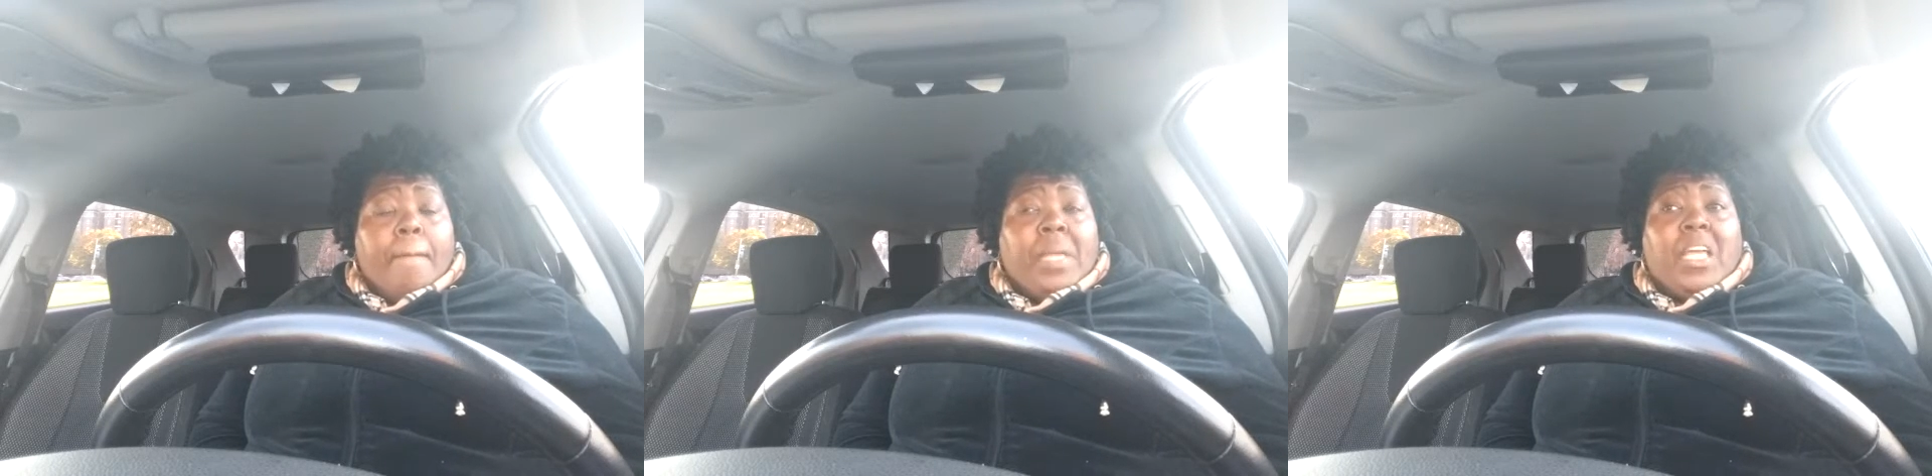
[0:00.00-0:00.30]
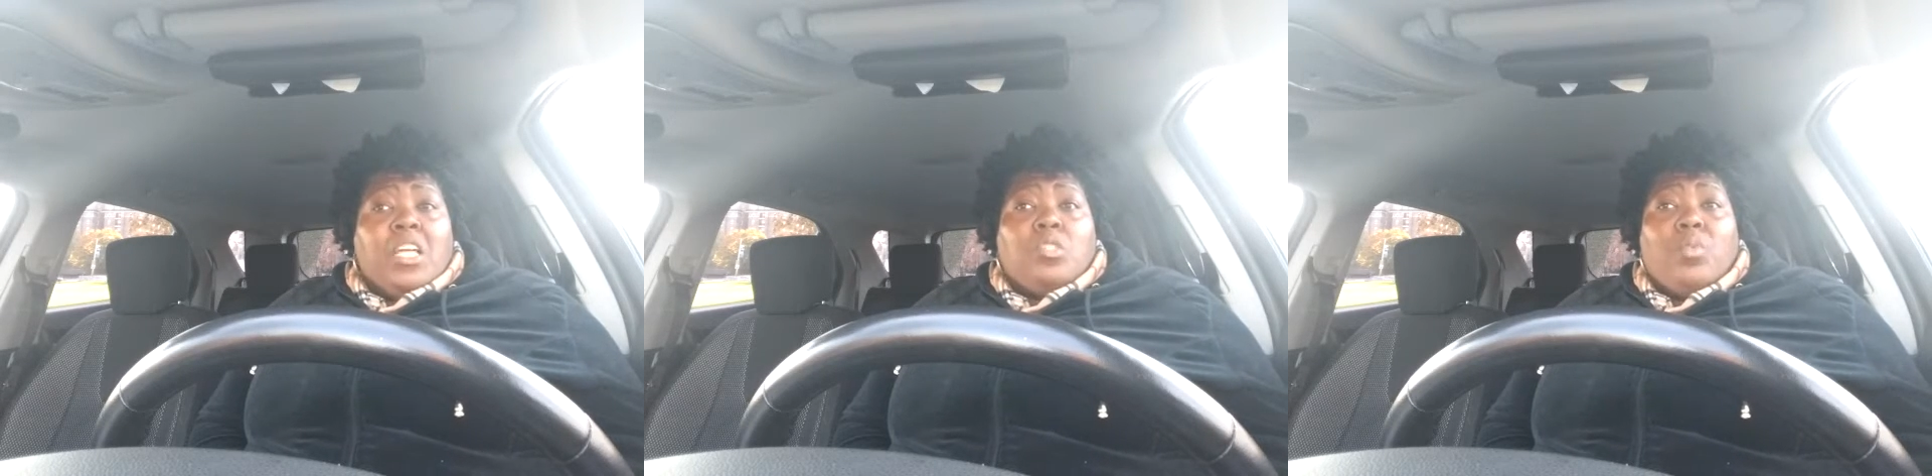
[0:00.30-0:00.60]

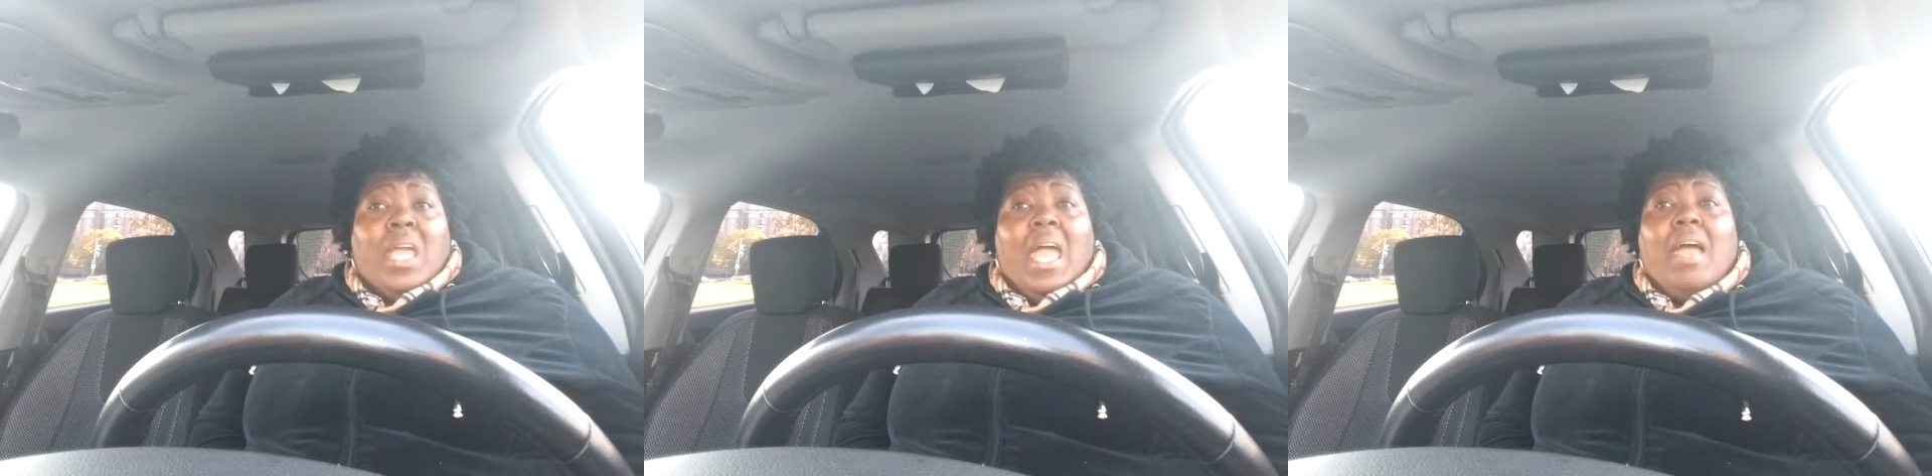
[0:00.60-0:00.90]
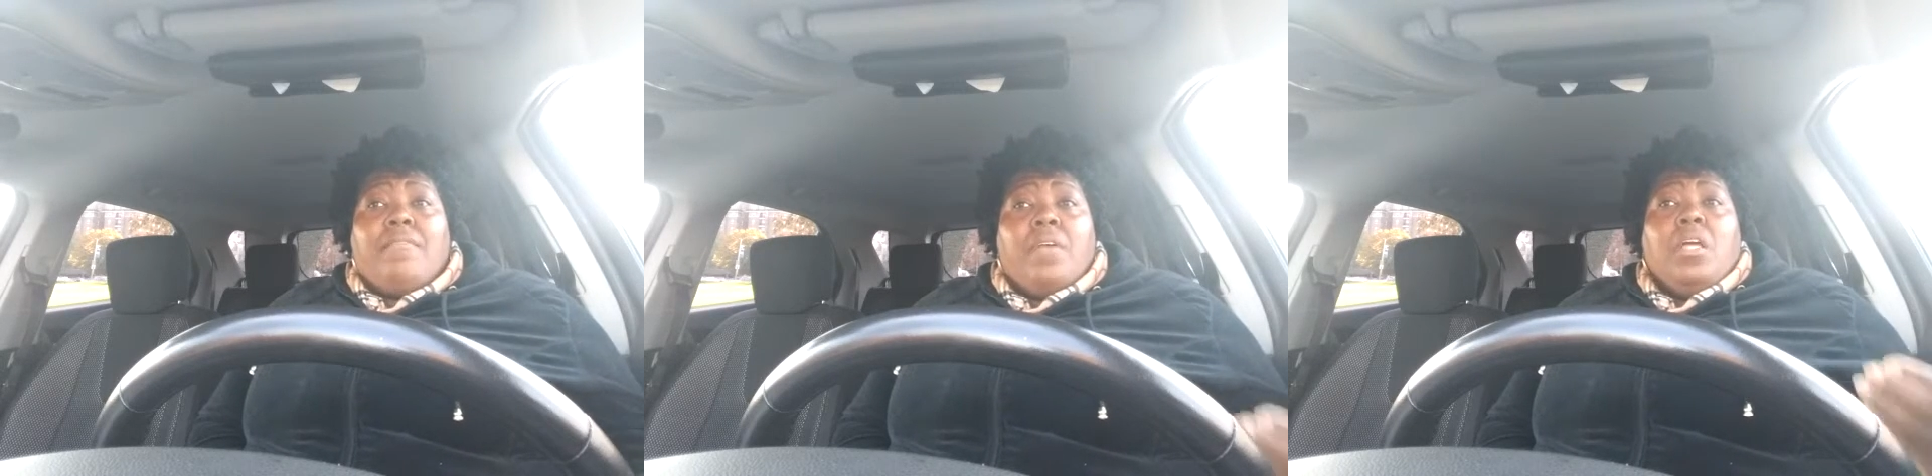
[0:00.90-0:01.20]
because we
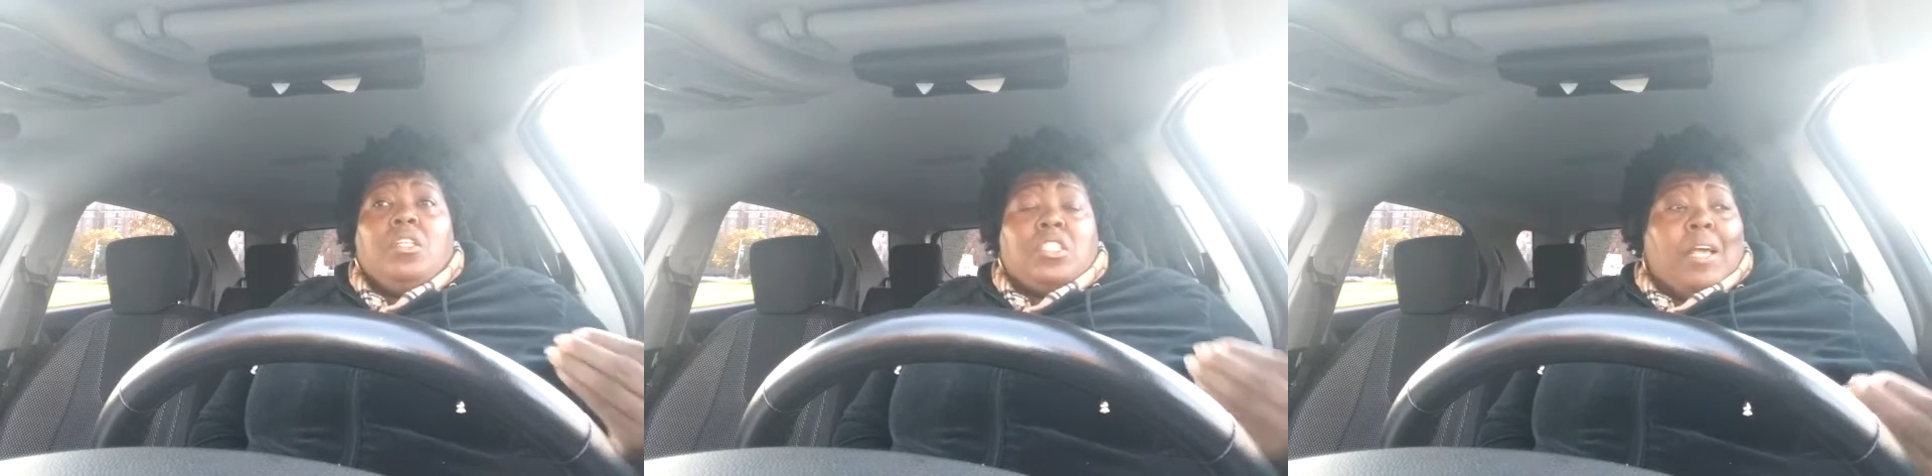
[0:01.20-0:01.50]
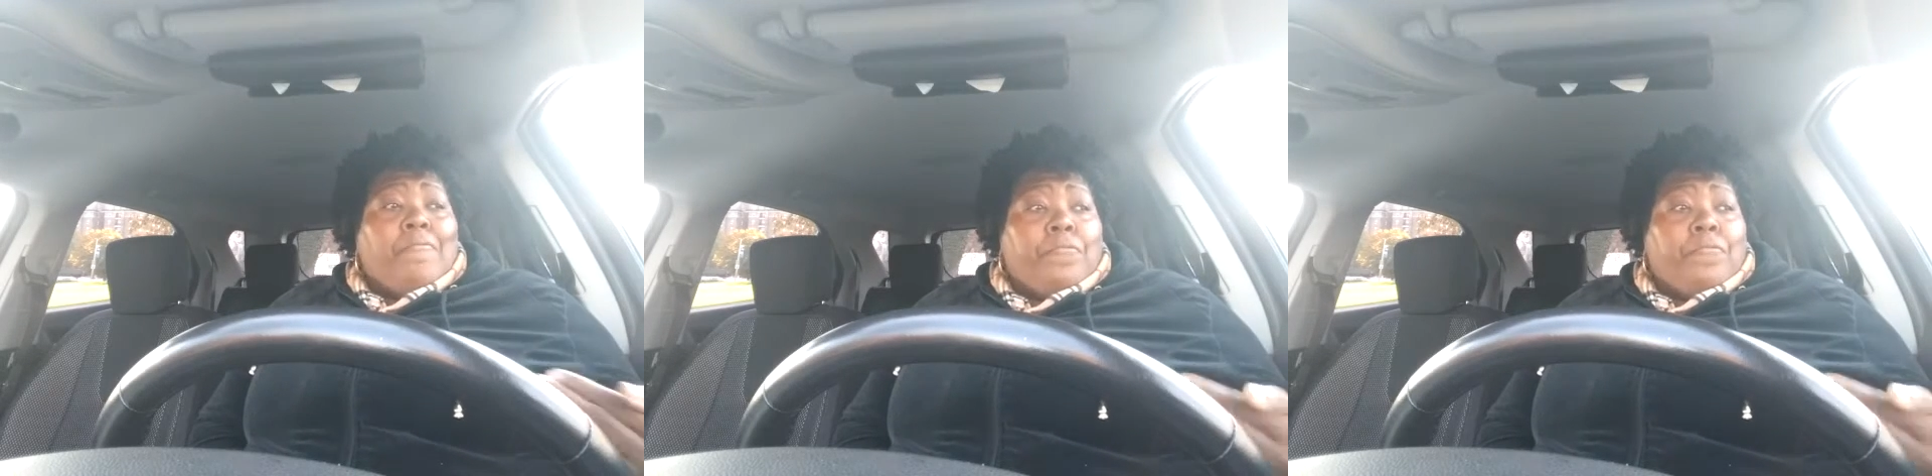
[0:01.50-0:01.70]
have some